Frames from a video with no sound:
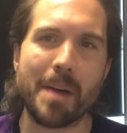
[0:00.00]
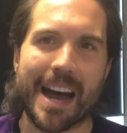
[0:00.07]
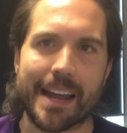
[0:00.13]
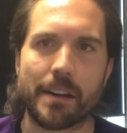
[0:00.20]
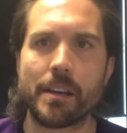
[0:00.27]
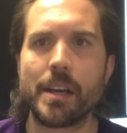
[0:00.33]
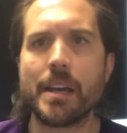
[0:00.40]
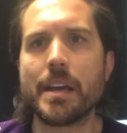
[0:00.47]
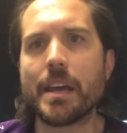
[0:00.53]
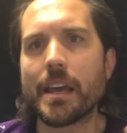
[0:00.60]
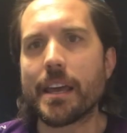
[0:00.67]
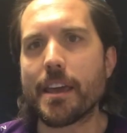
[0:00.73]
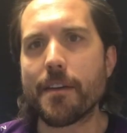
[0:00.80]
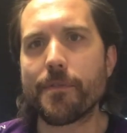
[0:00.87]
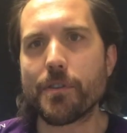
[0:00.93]
But
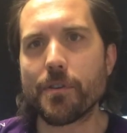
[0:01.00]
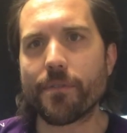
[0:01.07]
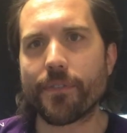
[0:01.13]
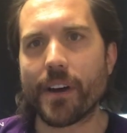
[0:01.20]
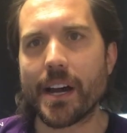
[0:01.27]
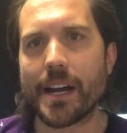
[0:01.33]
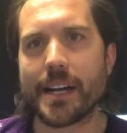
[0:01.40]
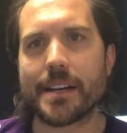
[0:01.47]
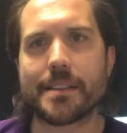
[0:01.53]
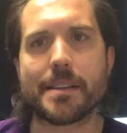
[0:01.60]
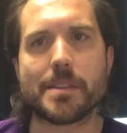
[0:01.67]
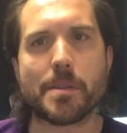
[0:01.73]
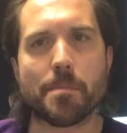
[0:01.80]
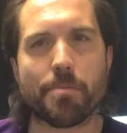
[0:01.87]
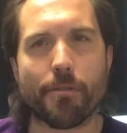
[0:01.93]
if you find
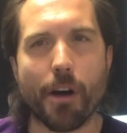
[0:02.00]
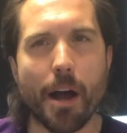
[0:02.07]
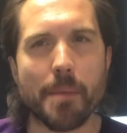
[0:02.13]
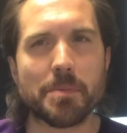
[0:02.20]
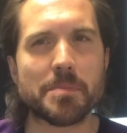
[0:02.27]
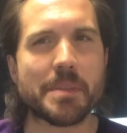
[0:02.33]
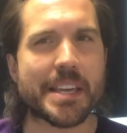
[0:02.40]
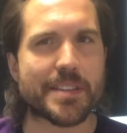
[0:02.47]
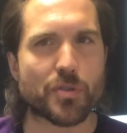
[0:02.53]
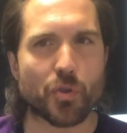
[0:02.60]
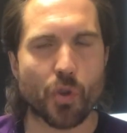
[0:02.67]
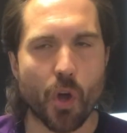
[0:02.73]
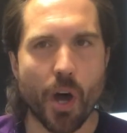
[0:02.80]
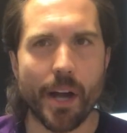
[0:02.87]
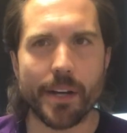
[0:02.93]
that the problem is
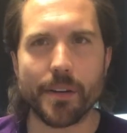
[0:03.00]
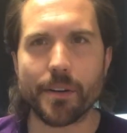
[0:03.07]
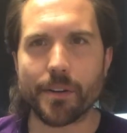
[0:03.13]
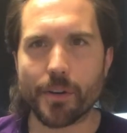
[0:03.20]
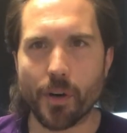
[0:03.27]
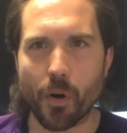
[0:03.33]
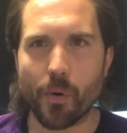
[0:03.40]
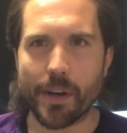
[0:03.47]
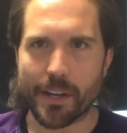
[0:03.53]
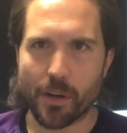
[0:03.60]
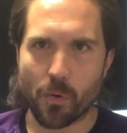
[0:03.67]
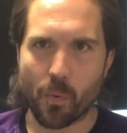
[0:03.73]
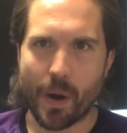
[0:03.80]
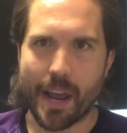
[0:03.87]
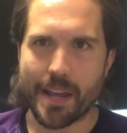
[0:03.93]
not going
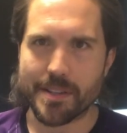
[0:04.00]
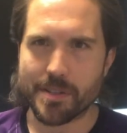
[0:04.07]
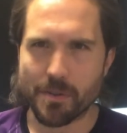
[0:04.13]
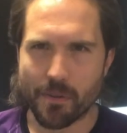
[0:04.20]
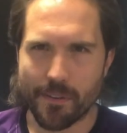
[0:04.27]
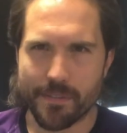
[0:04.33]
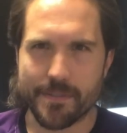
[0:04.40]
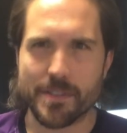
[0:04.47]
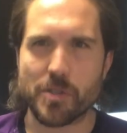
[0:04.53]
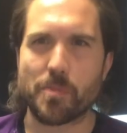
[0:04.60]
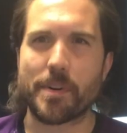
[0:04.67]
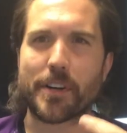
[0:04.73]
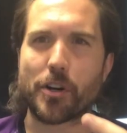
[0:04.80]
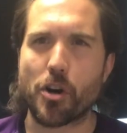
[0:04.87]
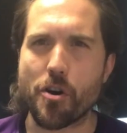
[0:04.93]
away, so if
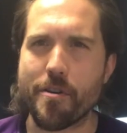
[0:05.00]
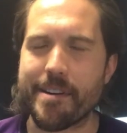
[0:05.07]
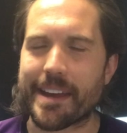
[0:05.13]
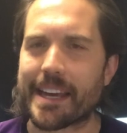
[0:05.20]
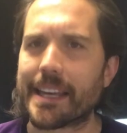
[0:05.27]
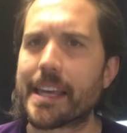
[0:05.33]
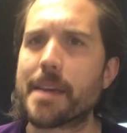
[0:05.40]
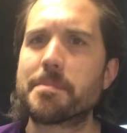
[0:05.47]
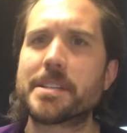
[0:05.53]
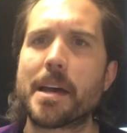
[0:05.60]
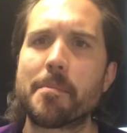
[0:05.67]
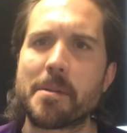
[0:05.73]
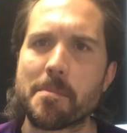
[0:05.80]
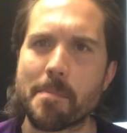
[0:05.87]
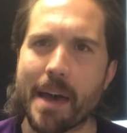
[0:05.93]
it's recurring, it keeps
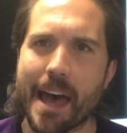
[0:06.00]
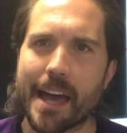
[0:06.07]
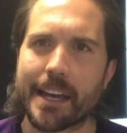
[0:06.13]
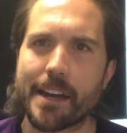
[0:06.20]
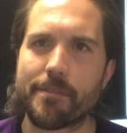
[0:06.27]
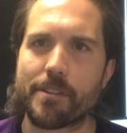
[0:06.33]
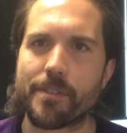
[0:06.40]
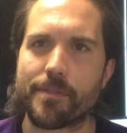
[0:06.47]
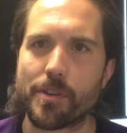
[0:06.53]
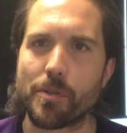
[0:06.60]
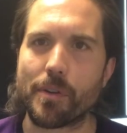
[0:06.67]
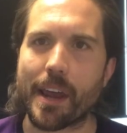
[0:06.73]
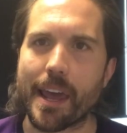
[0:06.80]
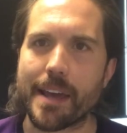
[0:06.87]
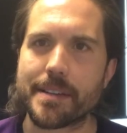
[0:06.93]
coming back every
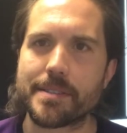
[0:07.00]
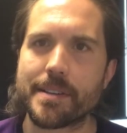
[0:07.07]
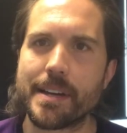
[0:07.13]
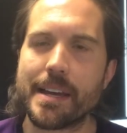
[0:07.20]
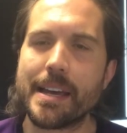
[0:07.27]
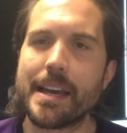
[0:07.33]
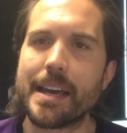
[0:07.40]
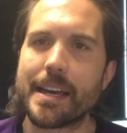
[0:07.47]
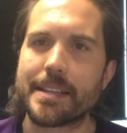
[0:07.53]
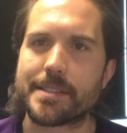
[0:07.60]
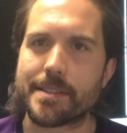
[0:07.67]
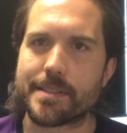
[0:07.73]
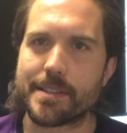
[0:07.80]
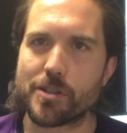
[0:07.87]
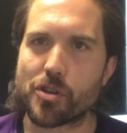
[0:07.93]
few days,
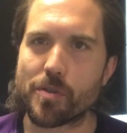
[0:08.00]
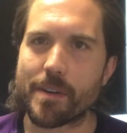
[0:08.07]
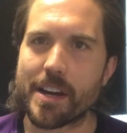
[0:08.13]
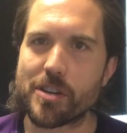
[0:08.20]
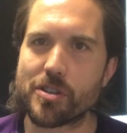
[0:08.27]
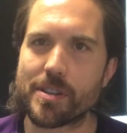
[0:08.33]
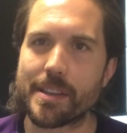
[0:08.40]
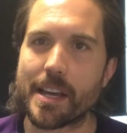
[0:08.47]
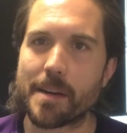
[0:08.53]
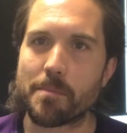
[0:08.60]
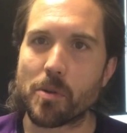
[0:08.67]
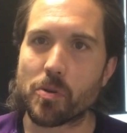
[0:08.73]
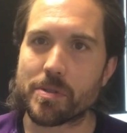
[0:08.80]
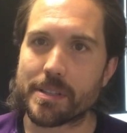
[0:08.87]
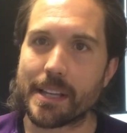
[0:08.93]
it's a situation then
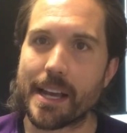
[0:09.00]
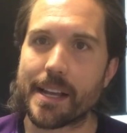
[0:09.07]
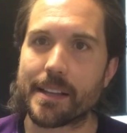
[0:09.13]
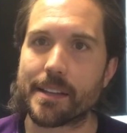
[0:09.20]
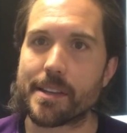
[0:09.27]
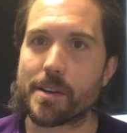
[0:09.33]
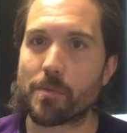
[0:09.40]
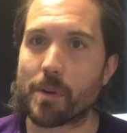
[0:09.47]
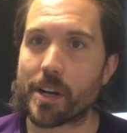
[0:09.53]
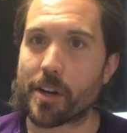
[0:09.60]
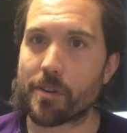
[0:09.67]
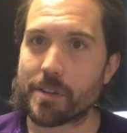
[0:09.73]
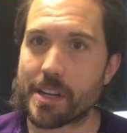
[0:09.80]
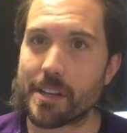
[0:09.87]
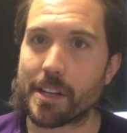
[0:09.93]
most likely that what
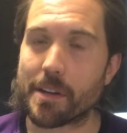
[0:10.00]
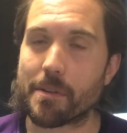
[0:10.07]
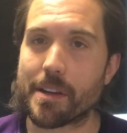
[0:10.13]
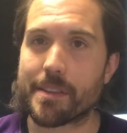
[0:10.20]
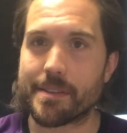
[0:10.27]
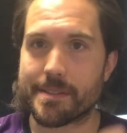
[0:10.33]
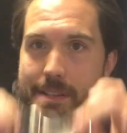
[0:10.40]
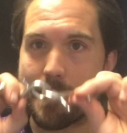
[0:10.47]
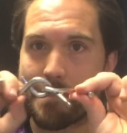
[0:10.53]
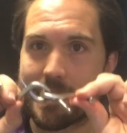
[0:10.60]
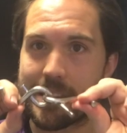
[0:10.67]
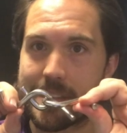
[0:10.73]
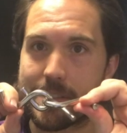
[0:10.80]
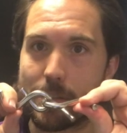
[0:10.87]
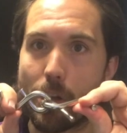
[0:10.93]
you're dealing with is
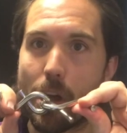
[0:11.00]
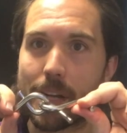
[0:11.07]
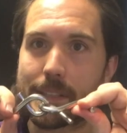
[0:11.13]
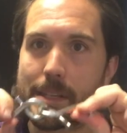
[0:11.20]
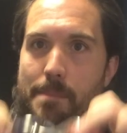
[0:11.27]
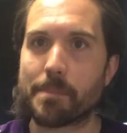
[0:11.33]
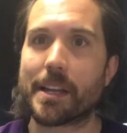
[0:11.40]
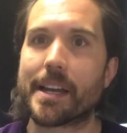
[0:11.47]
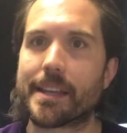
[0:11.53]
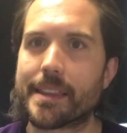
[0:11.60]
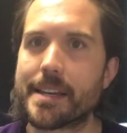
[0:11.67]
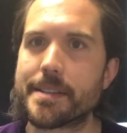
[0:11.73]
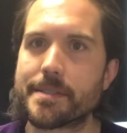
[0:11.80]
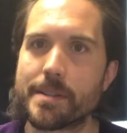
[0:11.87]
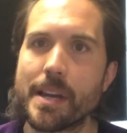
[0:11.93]
something that's locked up like
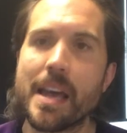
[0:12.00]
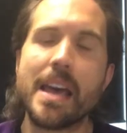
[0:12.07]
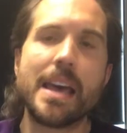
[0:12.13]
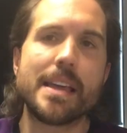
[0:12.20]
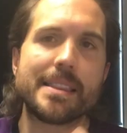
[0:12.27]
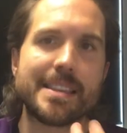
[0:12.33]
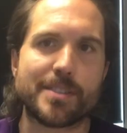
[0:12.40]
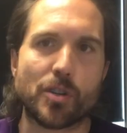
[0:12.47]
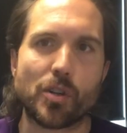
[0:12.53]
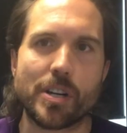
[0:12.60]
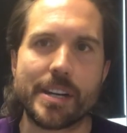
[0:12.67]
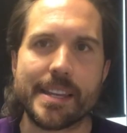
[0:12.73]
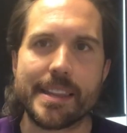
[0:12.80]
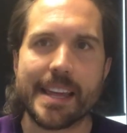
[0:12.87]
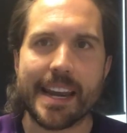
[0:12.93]
this, that's
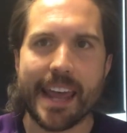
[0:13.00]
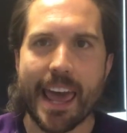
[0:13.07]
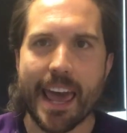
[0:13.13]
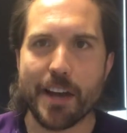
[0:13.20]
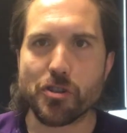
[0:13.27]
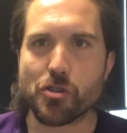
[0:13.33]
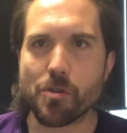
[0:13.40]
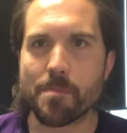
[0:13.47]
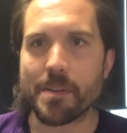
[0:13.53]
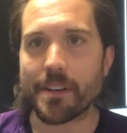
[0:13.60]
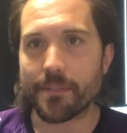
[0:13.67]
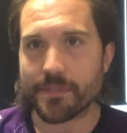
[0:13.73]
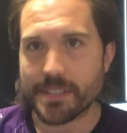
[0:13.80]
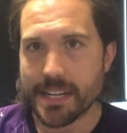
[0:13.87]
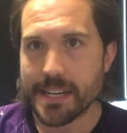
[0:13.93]
going to need that extra bit
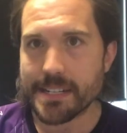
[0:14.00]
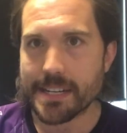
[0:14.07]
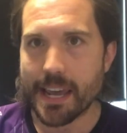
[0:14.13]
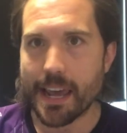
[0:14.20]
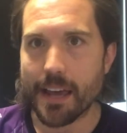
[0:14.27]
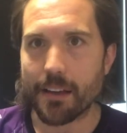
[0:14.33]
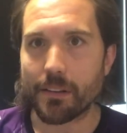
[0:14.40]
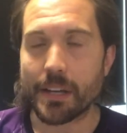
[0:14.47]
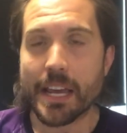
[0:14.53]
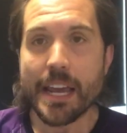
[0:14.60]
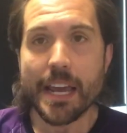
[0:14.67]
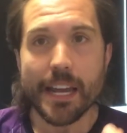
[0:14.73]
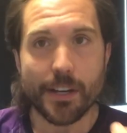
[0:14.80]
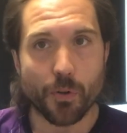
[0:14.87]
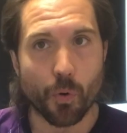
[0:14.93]
of detail
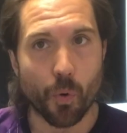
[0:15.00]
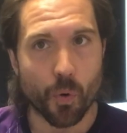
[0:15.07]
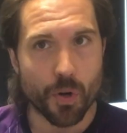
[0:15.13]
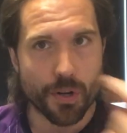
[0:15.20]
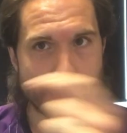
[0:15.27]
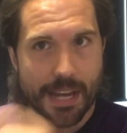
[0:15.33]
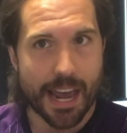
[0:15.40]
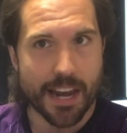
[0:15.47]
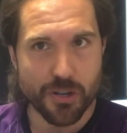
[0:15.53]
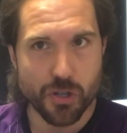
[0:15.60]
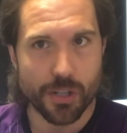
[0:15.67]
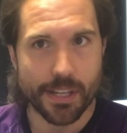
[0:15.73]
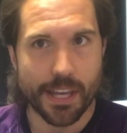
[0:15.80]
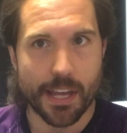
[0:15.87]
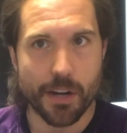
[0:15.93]
in order to
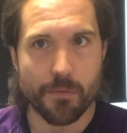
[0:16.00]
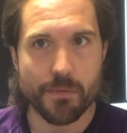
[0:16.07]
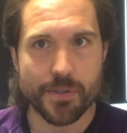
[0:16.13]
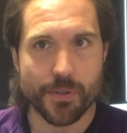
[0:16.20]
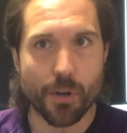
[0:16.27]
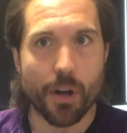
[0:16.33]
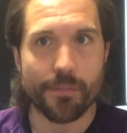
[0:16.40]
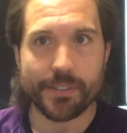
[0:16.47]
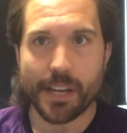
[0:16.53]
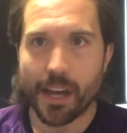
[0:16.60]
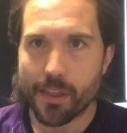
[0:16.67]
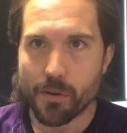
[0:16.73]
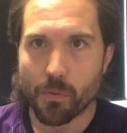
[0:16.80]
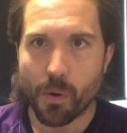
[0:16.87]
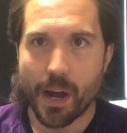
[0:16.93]
actually get it resolved.
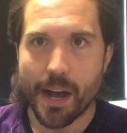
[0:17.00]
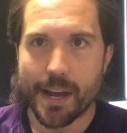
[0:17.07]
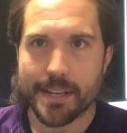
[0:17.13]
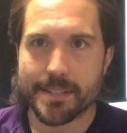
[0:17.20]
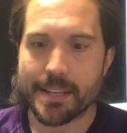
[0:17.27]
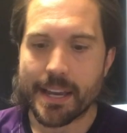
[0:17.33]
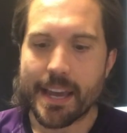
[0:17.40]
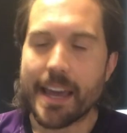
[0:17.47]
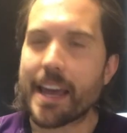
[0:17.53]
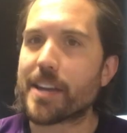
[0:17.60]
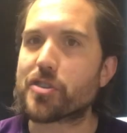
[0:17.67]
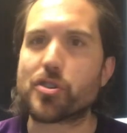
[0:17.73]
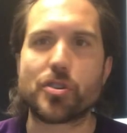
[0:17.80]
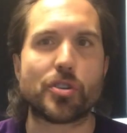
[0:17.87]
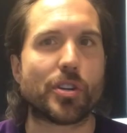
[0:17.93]
Otherwise,
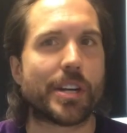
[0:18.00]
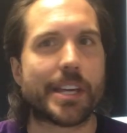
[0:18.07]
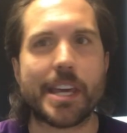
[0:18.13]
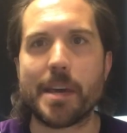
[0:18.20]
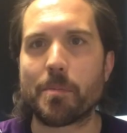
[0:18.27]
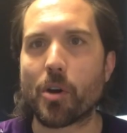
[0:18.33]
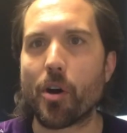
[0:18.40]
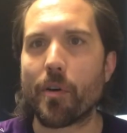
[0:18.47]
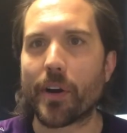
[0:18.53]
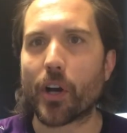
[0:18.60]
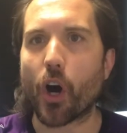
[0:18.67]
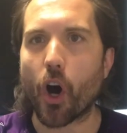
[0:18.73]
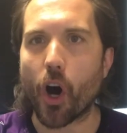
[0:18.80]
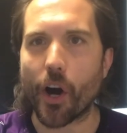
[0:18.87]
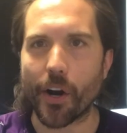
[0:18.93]
it's just going to keep going
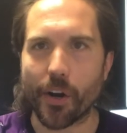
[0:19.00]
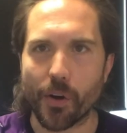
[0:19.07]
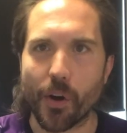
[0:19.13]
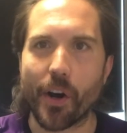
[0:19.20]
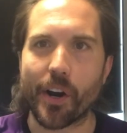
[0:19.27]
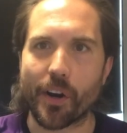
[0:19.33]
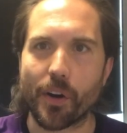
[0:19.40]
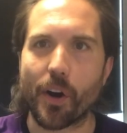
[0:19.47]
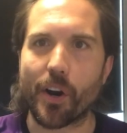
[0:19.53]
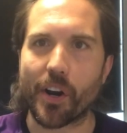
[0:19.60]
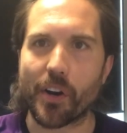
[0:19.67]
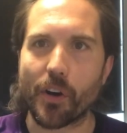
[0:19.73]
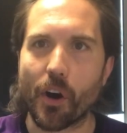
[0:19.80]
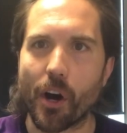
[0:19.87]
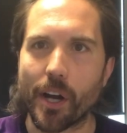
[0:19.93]
on and on and on
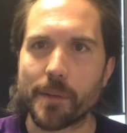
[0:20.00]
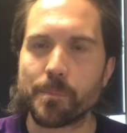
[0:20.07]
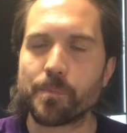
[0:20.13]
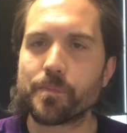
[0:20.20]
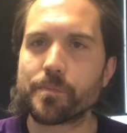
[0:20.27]
and on.